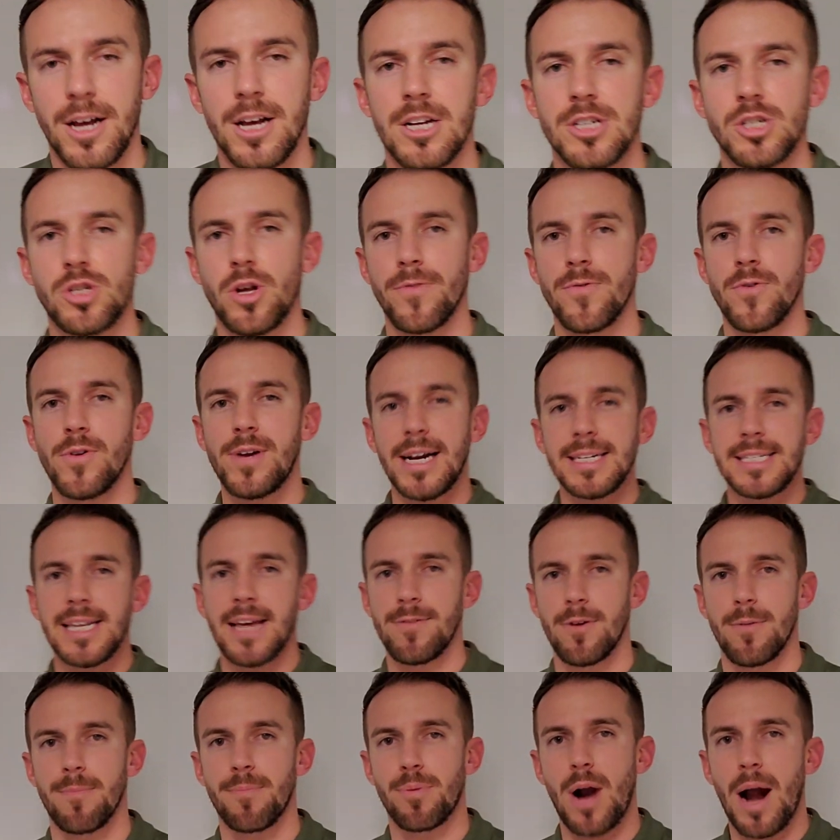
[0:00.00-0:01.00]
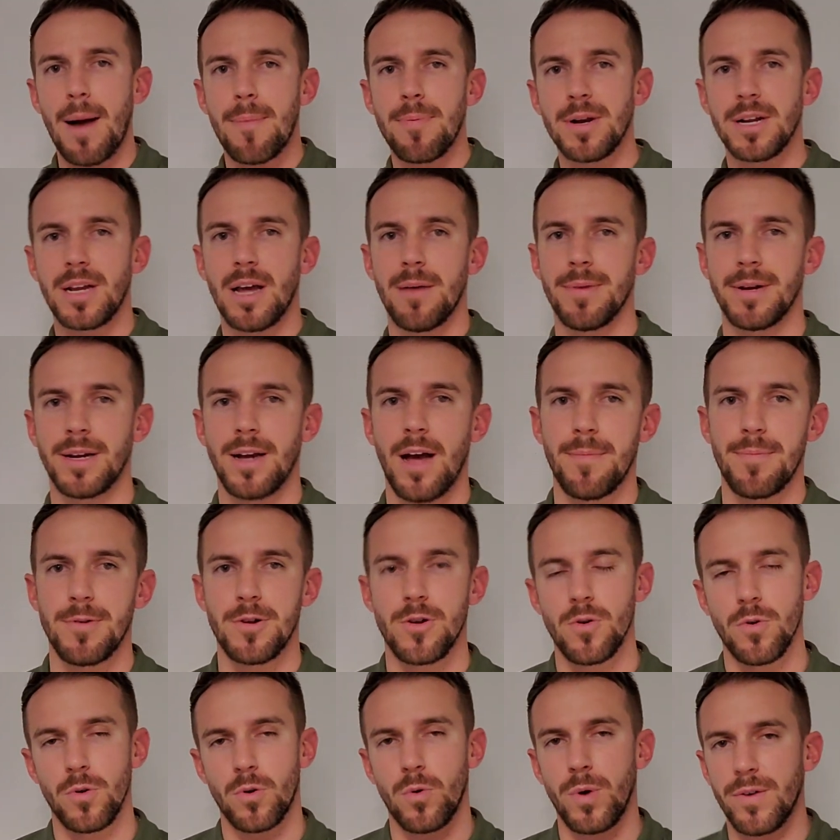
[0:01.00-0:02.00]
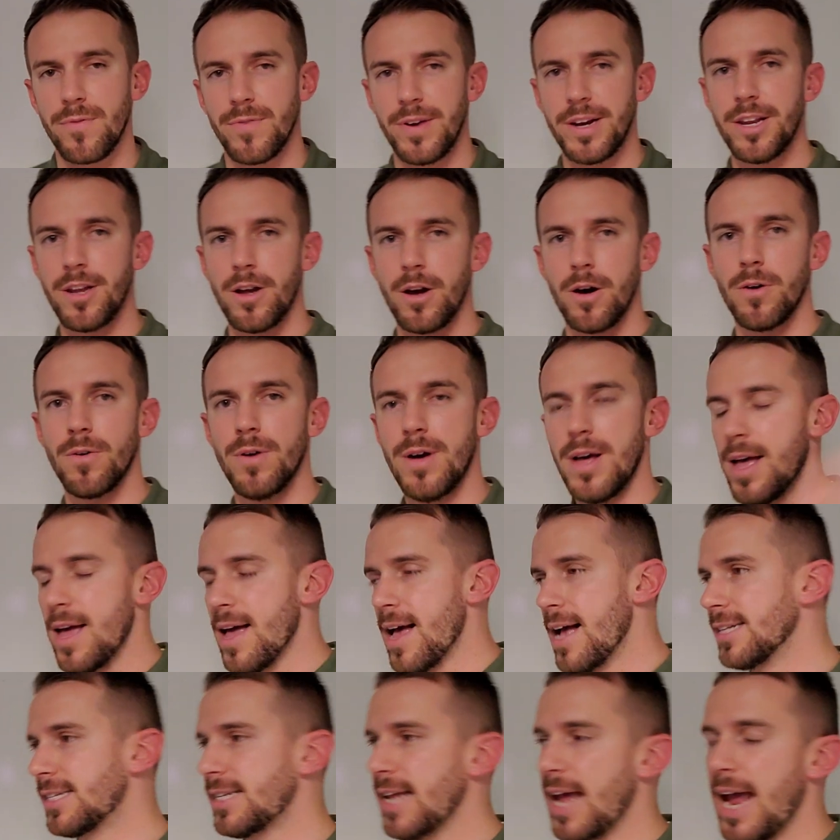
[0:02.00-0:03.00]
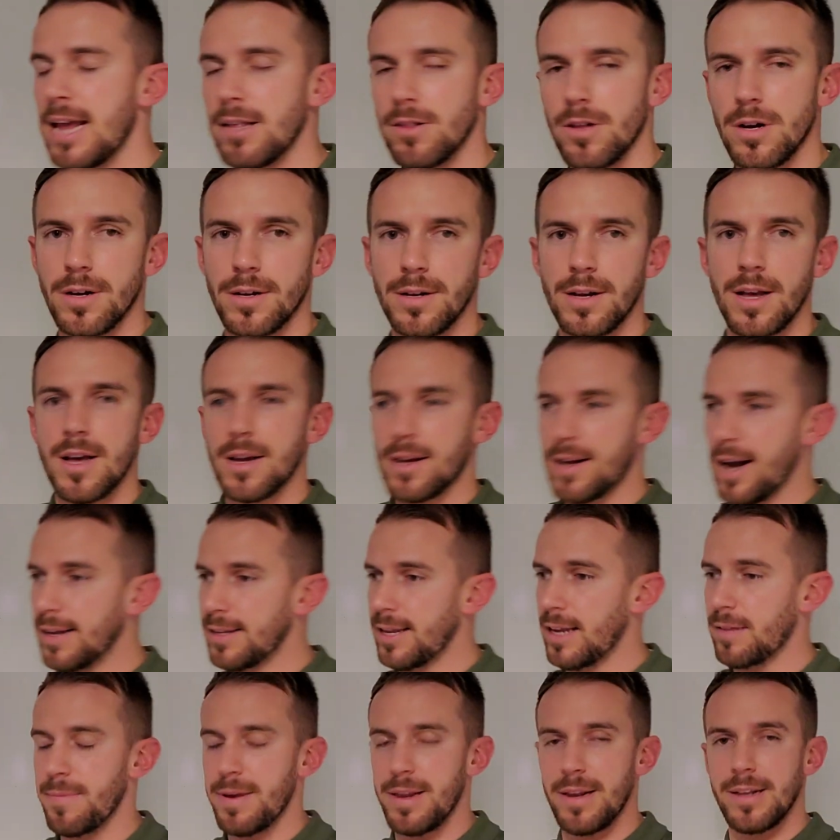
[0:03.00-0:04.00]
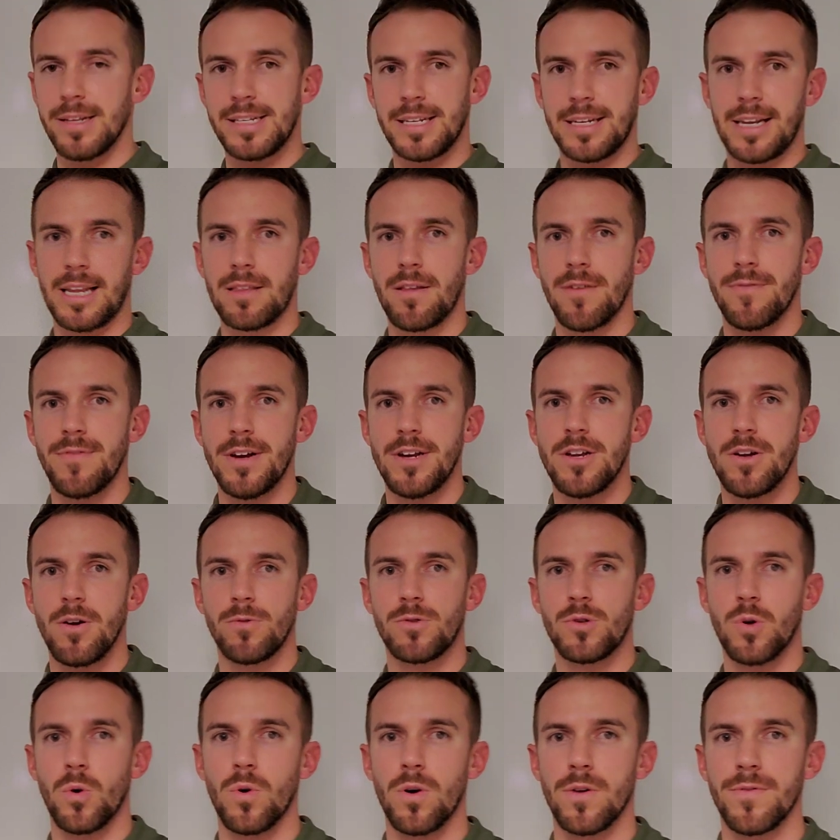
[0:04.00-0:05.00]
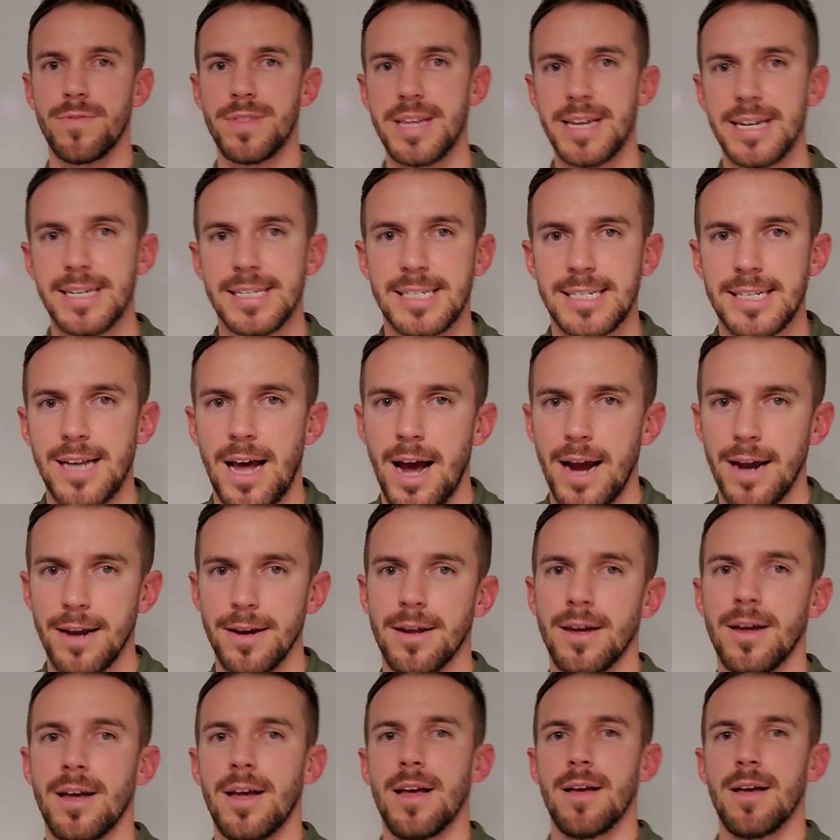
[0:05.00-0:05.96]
So if you guys have a property coming up, you do a quick video and say, hey, look, contact me to get the video tour of the inside.